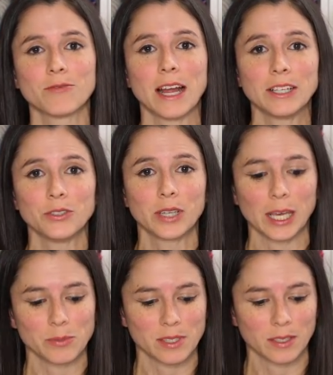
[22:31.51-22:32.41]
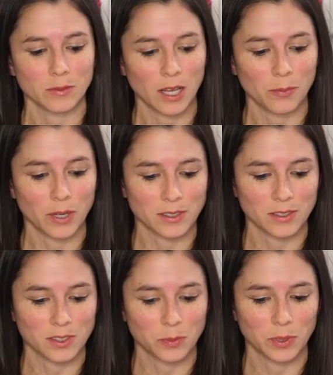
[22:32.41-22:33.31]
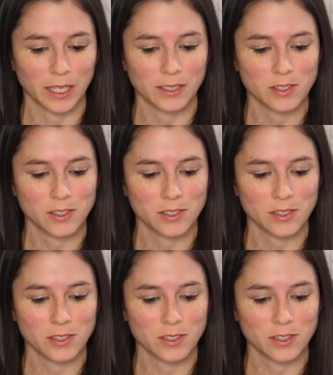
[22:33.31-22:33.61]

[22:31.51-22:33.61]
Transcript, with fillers: find new games and, and puzzles to play.